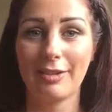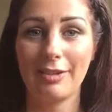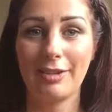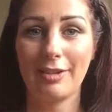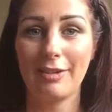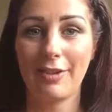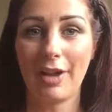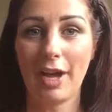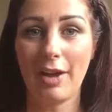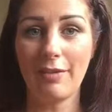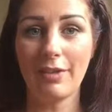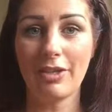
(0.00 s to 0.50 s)

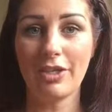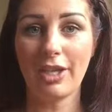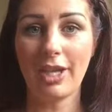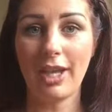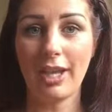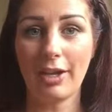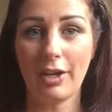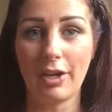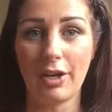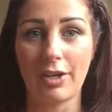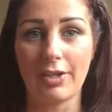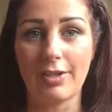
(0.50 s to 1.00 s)
You've covered your
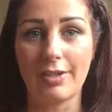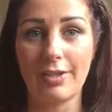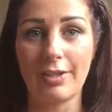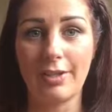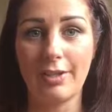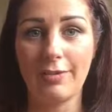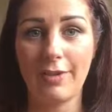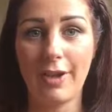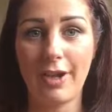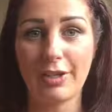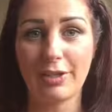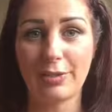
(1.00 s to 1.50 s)
kit cost in
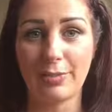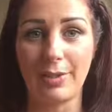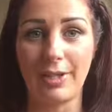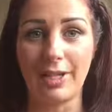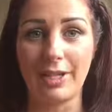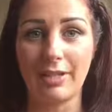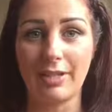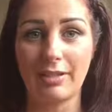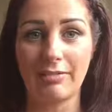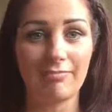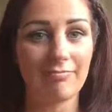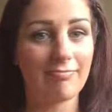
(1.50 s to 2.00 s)
your first
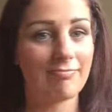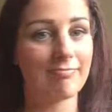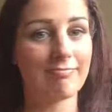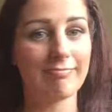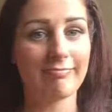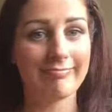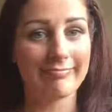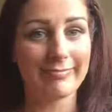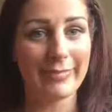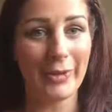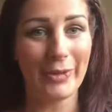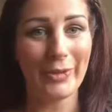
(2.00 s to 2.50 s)
week.
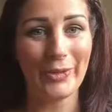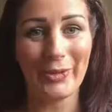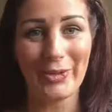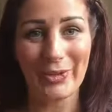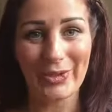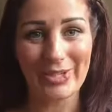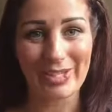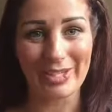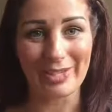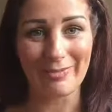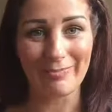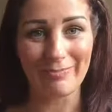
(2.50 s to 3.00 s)

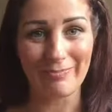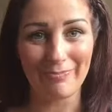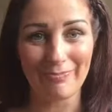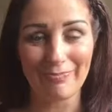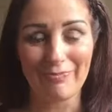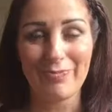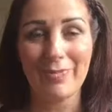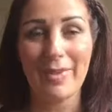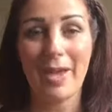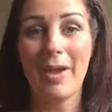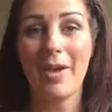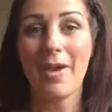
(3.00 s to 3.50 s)
Awesome.
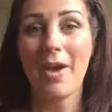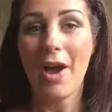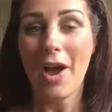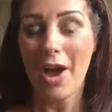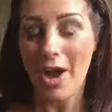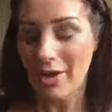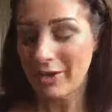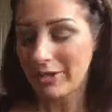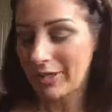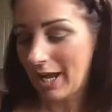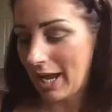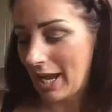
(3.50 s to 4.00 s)

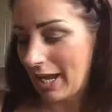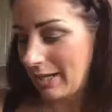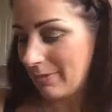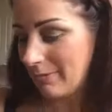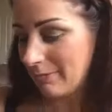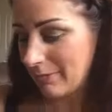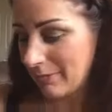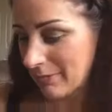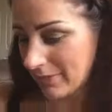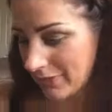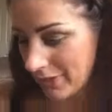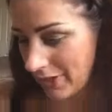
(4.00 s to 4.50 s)

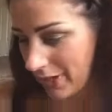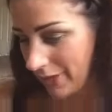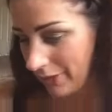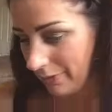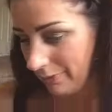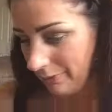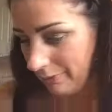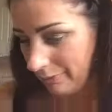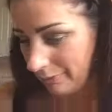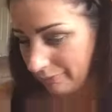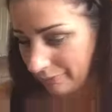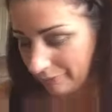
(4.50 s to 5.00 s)
Okay,
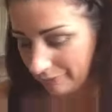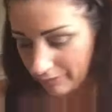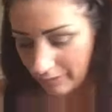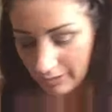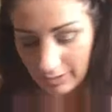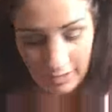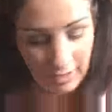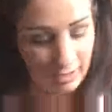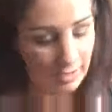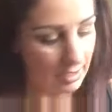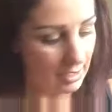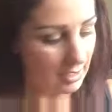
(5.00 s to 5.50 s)
so
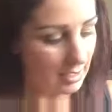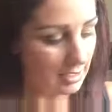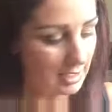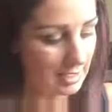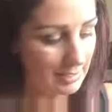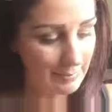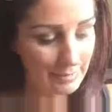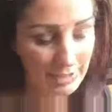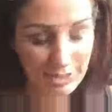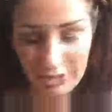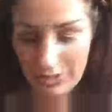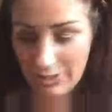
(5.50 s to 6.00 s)

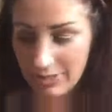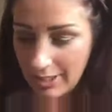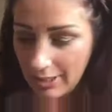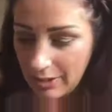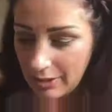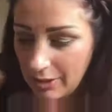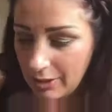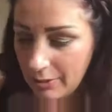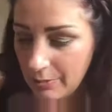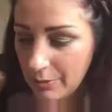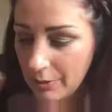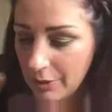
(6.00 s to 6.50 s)
let me just
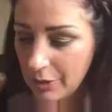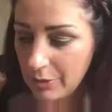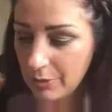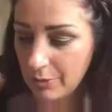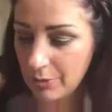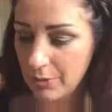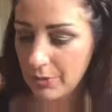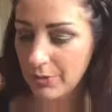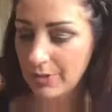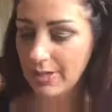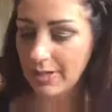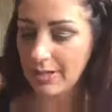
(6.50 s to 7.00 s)
tell you what you
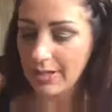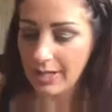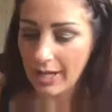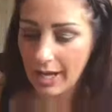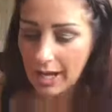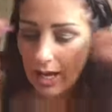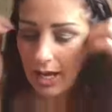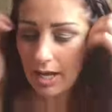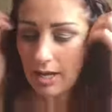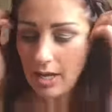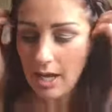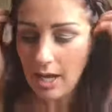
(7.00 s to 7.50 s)
also
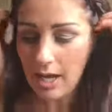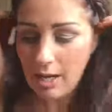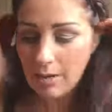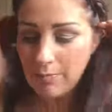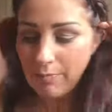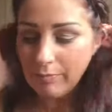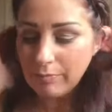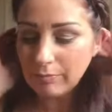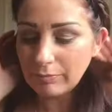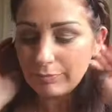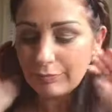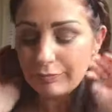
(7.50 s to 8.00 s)
get.
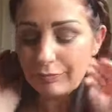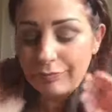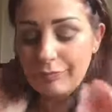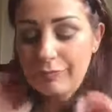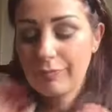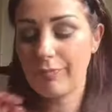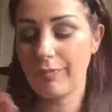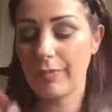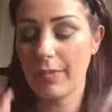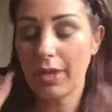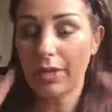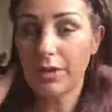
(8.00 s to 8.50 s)

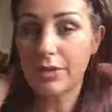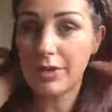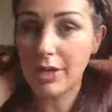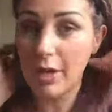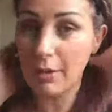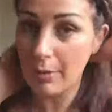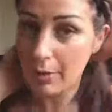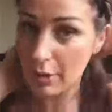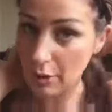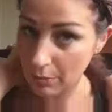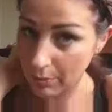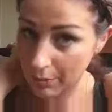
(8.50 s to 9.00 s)

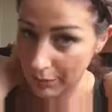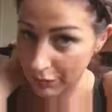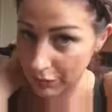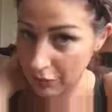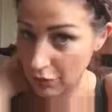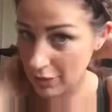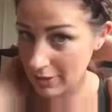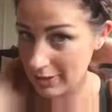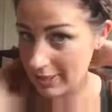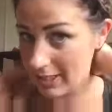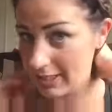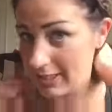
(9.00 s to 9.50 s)
So along with the
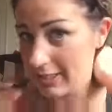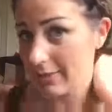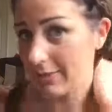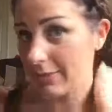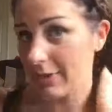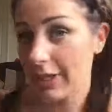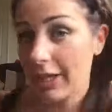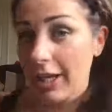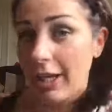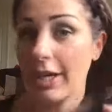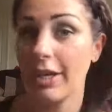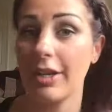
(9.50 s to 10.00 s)
contents of
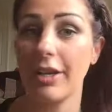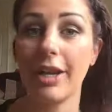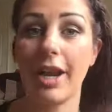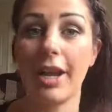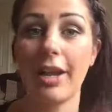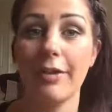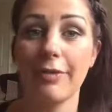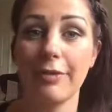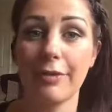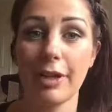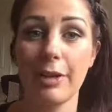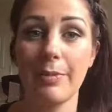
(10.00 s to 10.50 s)
your kit, you
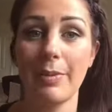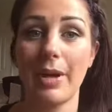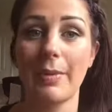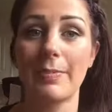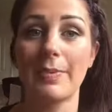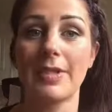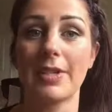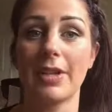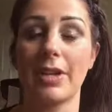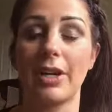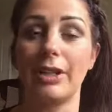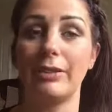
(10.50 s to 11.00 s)
get your free
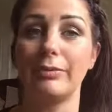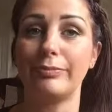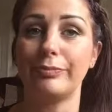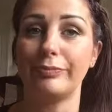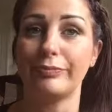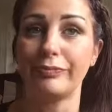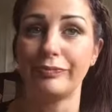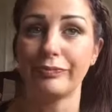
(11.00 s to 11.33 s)
website.